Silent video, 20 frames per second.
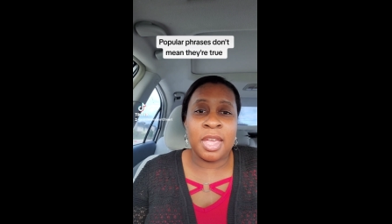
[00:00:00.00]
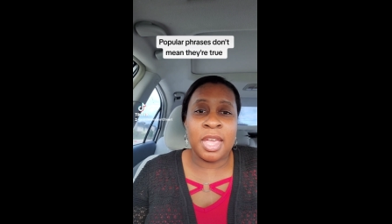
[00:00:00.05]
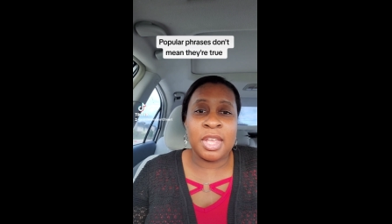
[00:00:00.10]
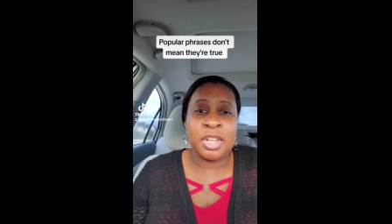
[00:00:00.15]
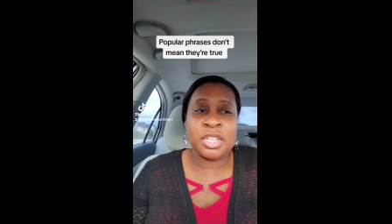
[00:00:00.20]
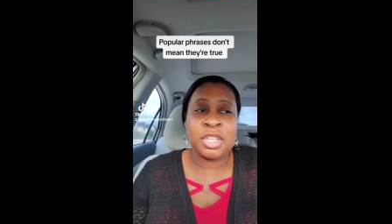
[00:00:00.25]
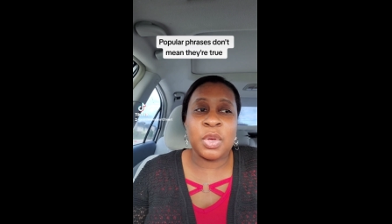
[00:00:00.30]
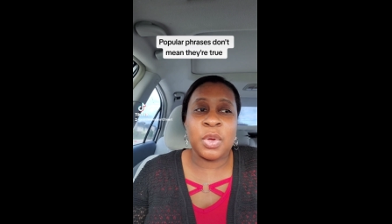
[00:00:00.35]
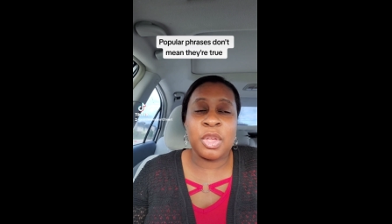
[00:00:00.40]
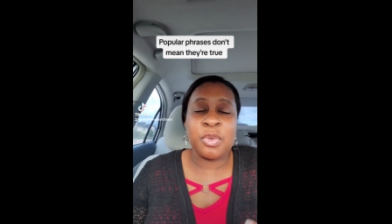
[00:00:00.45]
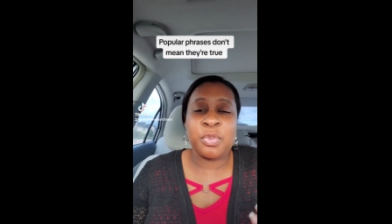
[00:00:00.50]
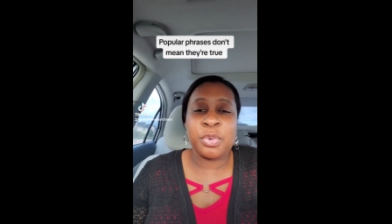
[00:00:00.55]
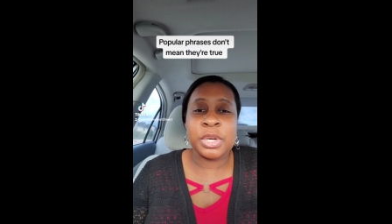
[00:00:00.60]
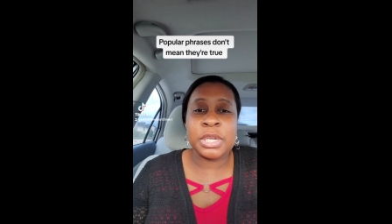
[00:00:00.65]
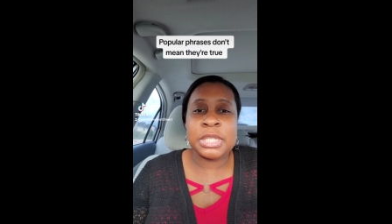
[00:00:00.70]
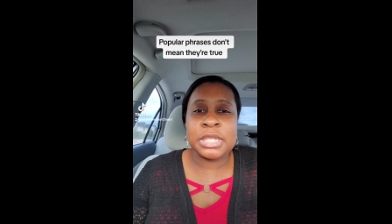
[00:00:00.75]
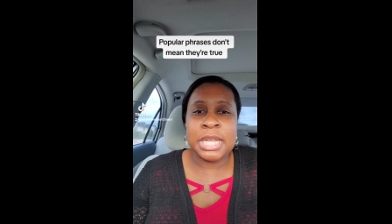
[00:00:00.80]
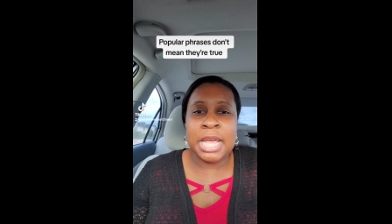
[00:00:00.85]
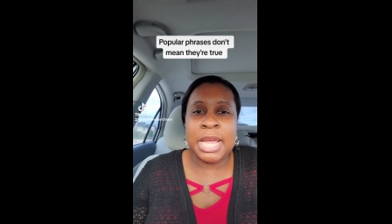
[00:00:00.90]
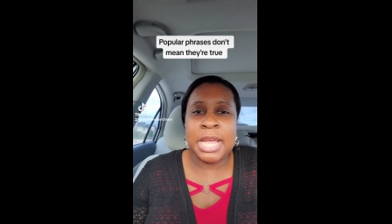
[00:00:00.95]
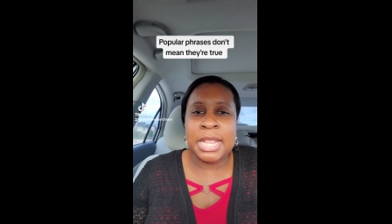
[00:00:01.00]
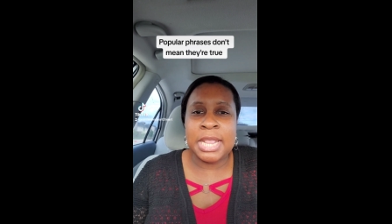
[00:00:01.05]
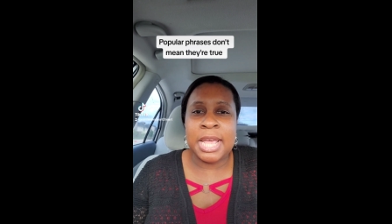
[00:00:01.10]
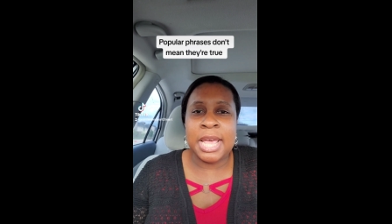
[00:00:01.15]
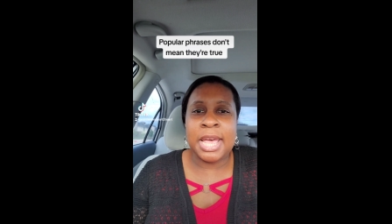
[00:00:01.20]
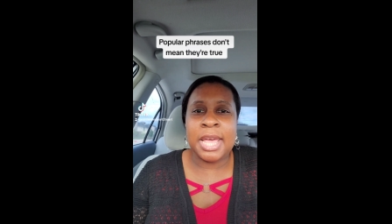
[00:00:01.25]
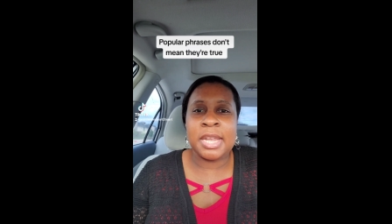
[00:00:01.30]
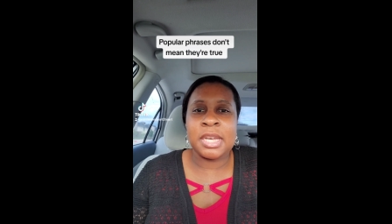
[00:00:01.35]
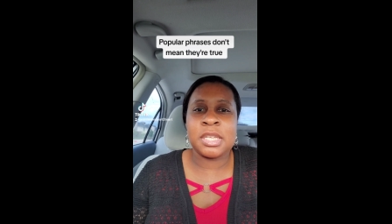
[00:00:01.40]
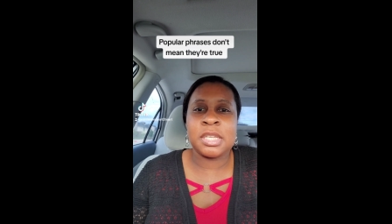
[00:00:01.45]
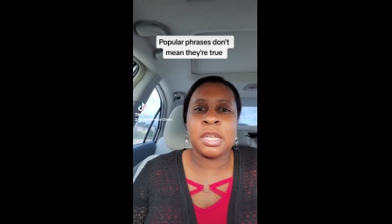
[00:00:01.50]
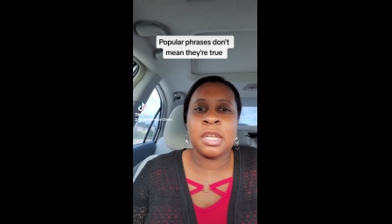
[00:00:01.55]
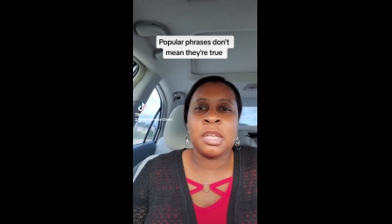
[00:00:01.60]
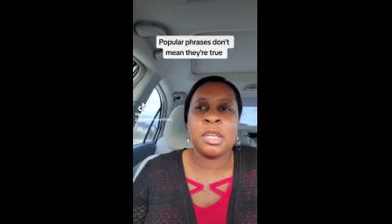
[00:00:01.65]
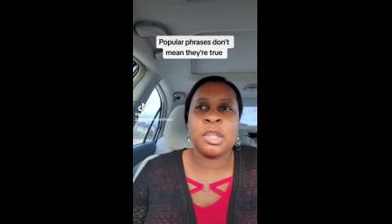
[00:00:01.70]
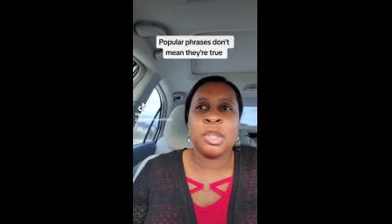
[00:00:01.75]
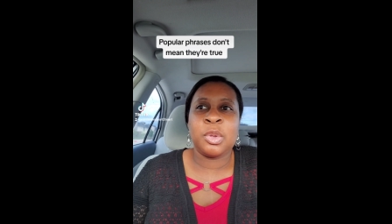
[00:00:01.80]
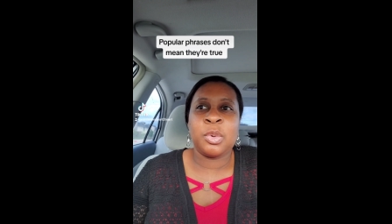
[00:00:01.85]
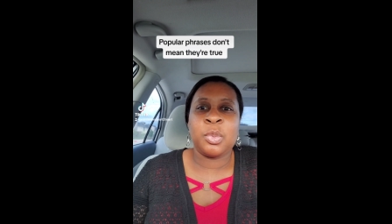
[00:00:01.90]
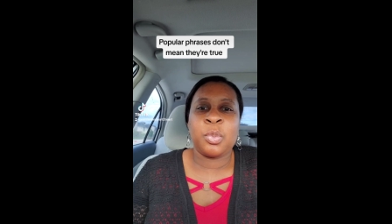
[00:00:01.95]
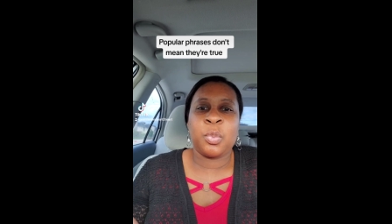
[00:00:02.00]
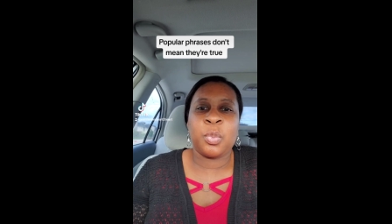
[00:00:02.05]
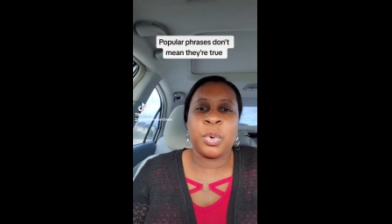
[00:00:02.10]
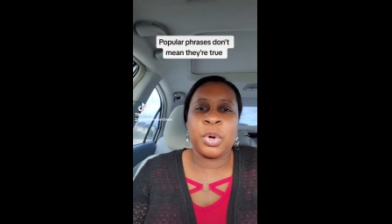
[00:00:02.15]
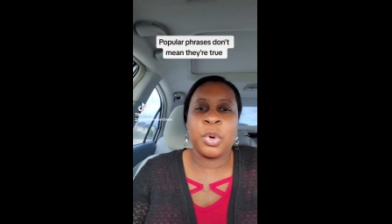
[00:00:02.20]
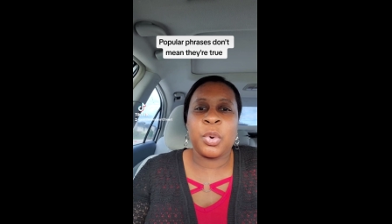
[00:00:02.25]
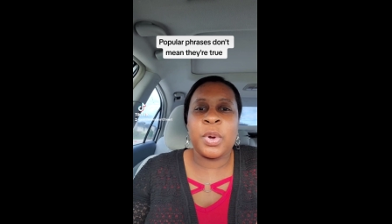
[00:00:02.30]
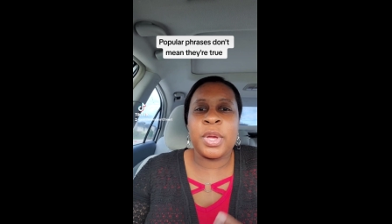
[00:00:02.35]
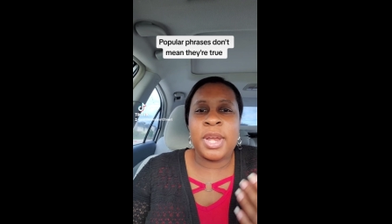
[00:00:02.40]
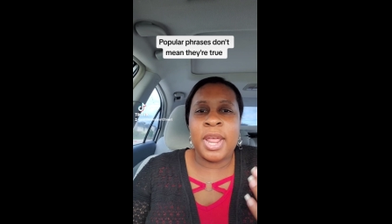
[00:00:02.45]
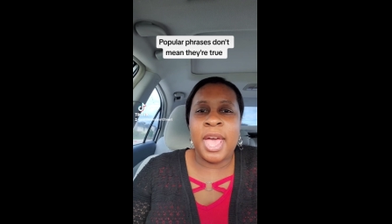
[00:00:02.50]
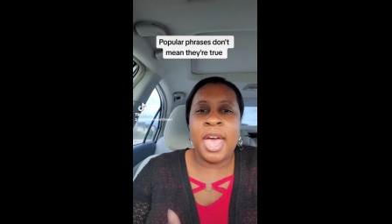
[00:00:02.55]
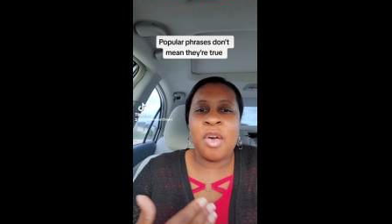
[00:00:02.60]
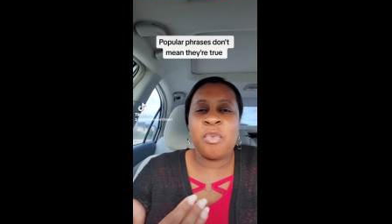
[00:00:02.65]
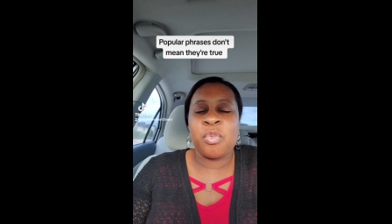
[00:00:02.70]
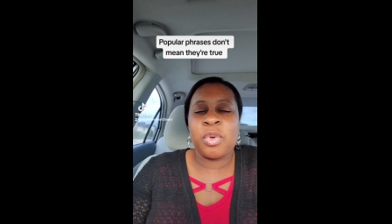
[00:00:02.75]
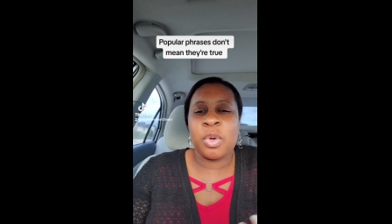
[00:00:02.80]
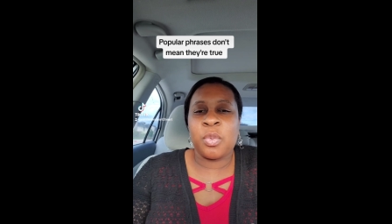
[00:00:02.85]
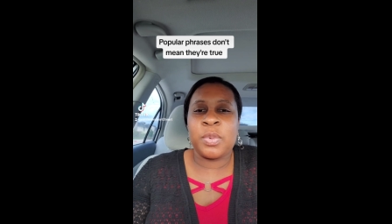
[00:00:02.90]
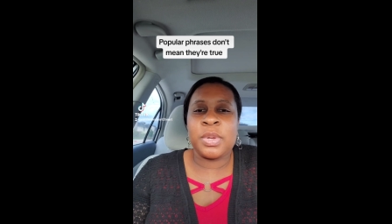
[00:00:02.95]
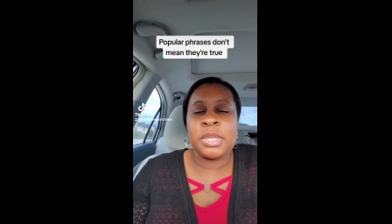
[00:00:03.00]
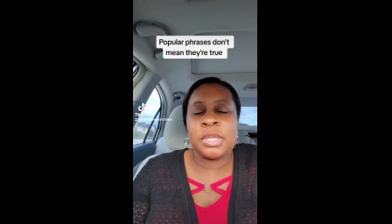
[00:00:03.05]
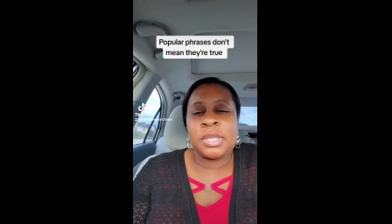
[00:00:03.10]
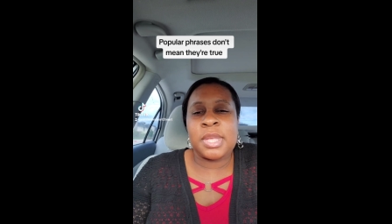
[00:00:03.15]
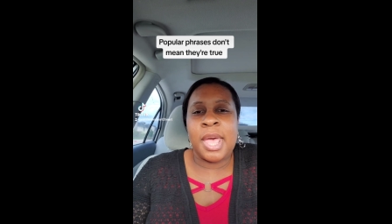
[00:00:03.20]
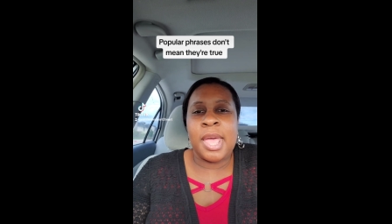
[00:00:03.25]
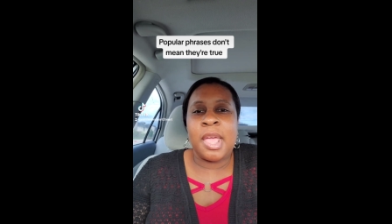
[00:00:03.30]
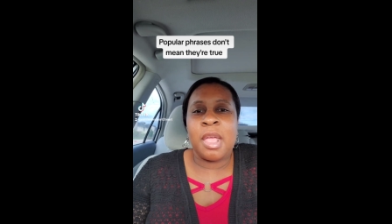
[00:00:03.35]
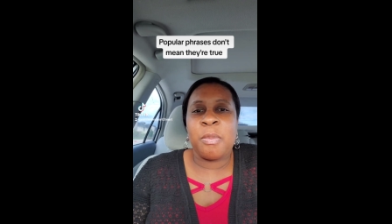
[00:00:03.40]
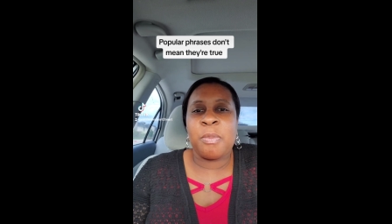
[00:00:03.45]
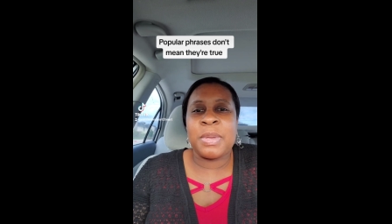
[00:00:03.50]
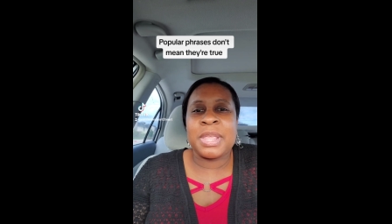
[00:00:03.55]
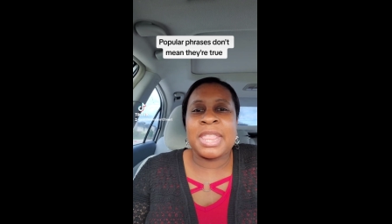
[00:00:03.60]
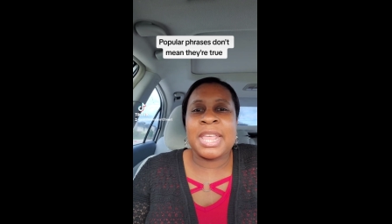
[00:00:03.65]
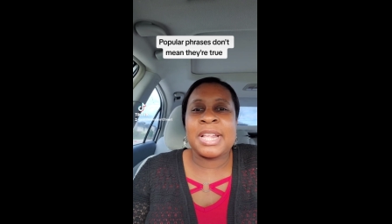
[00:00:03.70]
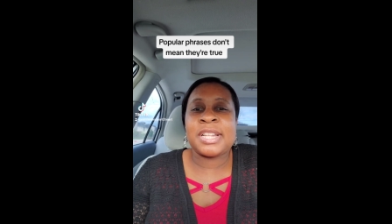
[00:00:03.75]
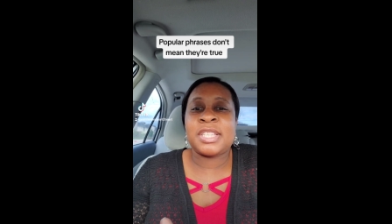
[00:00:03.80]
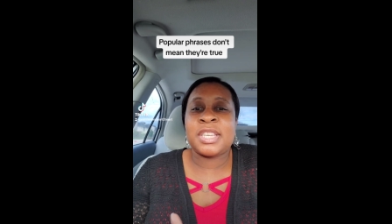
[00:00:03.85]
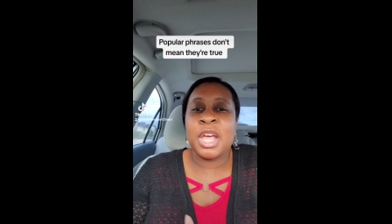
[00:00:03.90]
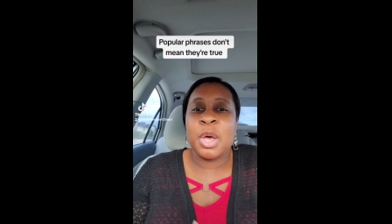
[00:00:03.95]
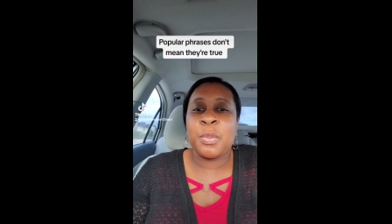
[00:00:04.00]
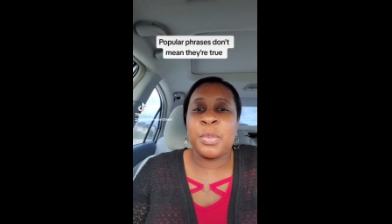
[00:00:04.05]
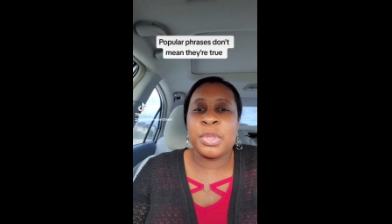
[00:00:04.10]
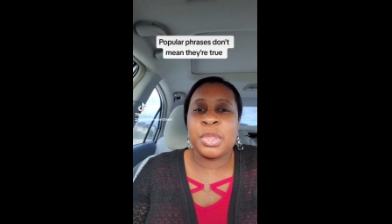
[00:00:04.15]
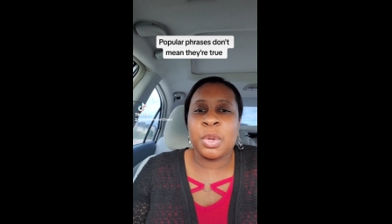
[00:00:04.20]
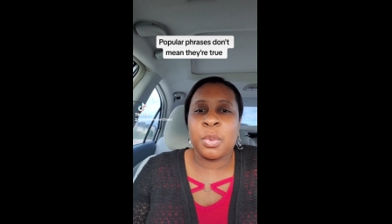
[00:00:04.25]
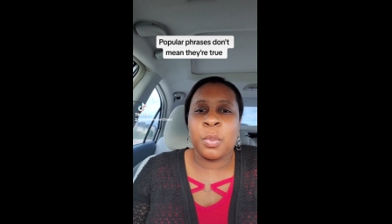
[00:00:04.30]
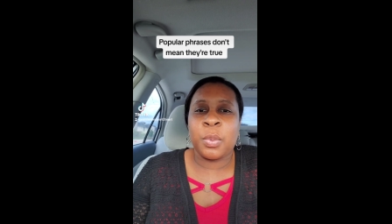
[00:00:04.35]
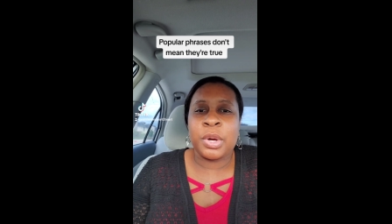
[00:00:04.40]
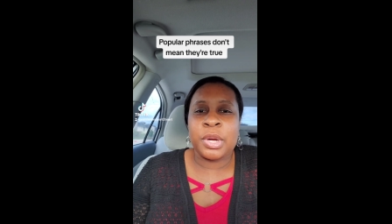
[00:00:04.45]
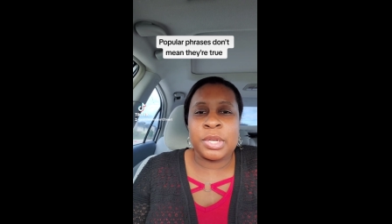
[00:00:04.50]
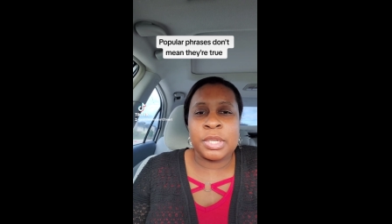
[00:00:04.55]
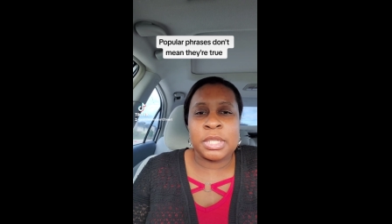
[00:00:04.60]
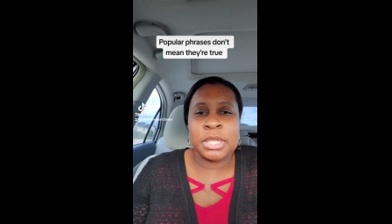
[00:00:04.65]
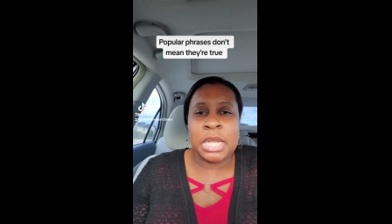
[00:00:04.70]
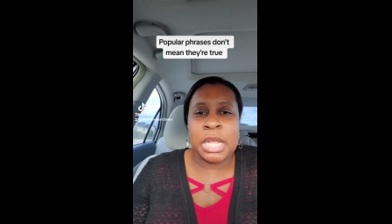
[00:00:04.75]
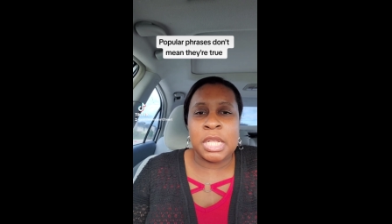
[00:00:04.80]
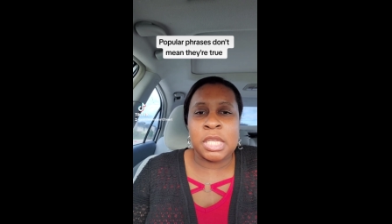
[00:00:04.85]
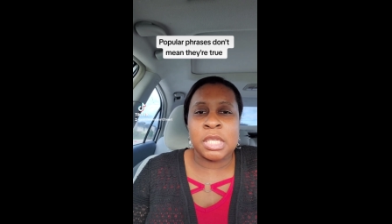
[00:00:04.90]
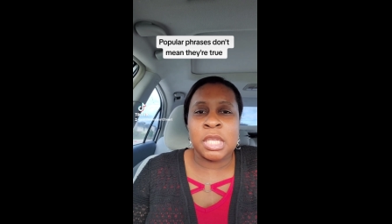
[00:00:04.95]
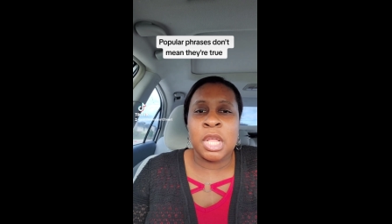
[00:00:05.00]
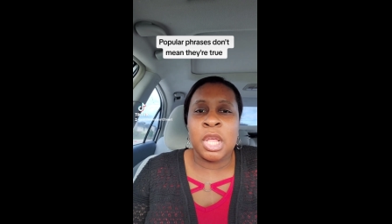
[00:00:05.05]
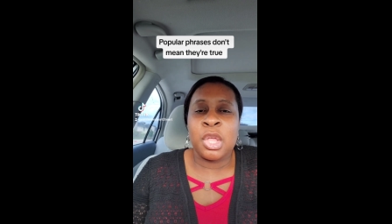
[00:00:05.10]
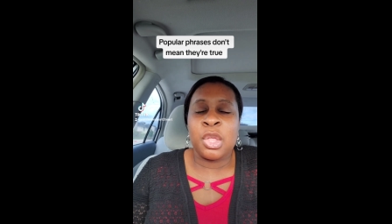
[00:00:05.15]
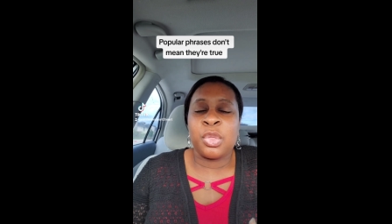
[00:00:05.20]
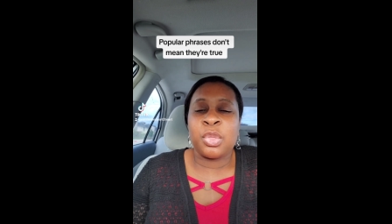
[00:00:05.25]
and so if we're saying that we're going to have what we say, but that's not what the word says.